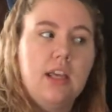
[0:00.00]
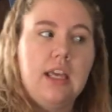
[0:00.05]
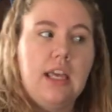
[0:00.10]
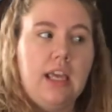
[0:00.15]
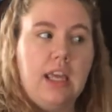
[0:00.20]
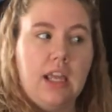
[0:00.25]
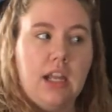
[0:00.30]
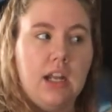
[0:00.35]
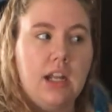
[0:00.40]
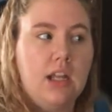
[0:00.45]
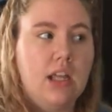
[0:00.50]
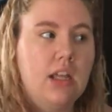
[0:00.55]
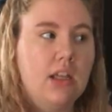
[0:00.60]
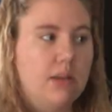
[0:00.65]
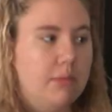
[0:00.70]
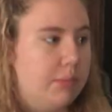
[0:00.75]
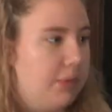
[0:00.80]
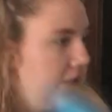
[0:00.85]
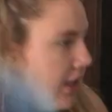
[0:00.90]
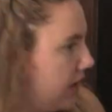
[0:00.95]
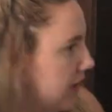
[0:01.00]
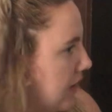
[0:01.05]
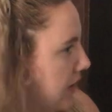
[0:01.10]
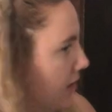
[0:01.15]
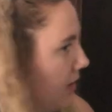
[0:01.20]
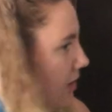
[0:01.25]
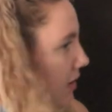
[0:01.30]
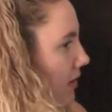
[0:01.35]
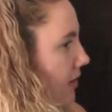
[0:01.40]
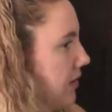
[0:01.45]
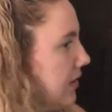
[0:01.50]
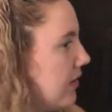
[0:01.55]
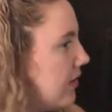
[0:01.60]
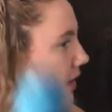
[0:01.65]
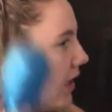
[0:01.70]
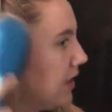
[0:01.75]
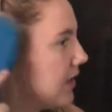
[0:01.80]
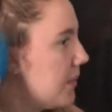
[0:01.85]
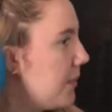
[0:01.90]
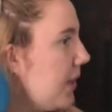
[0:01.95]
in because
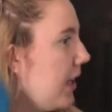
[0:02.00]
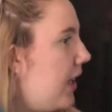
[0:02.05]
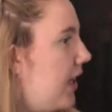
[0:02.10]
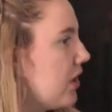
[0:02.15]
that's what